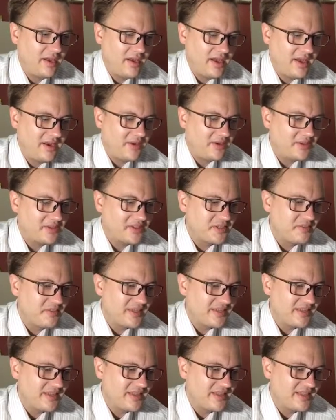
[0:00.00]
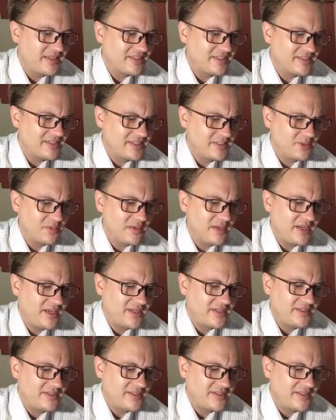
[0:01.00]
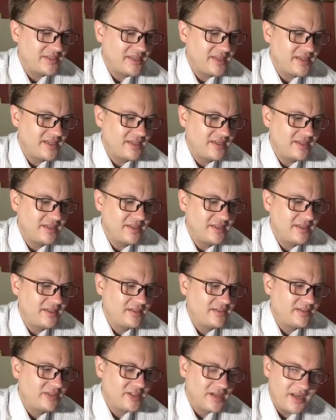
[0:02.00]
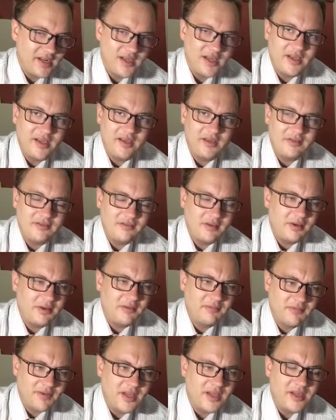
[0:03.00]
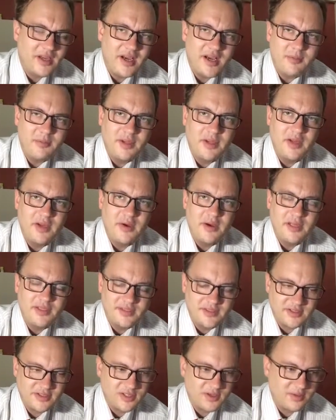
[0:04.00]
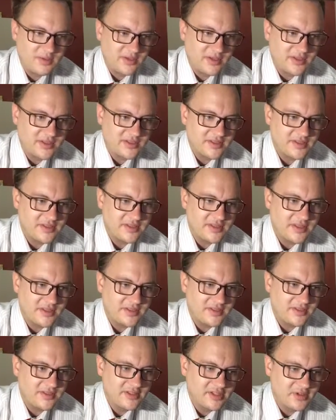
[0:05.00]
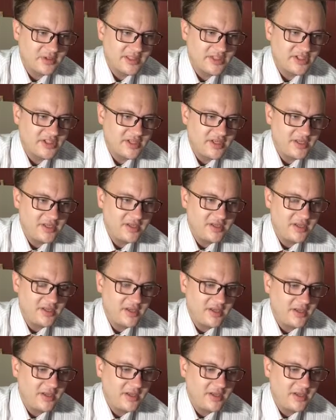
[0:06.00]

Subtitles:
And ultimately, that's why I didn't stay. China, or Vietnam, has its quirks. Things are strange here.